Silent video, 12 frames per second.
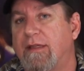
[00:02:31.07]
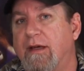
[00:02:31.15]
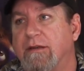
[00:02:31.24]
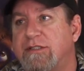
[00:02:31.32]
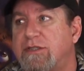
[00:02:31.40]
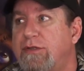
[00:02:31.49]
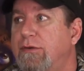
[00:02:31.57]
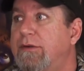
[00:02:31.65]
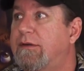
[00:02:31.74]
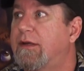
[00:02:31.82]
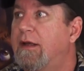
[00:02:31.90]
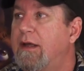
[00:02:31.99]
a,
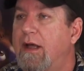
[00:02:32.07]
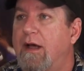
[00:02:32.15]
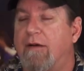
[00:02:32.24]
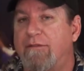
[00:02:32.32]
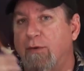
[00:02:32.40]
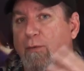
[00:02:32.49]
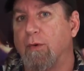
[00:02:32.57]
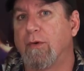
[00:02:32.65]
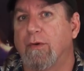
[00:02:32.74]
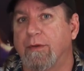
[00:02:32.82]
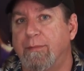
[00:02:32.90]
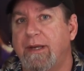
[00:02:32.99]
student of the
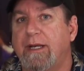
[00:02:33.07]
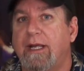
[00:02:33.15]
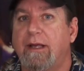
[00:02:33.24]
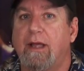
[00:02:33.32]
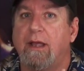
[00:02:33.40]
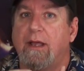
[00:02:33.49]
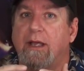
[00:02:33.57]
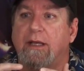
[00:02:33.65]
world, meaning,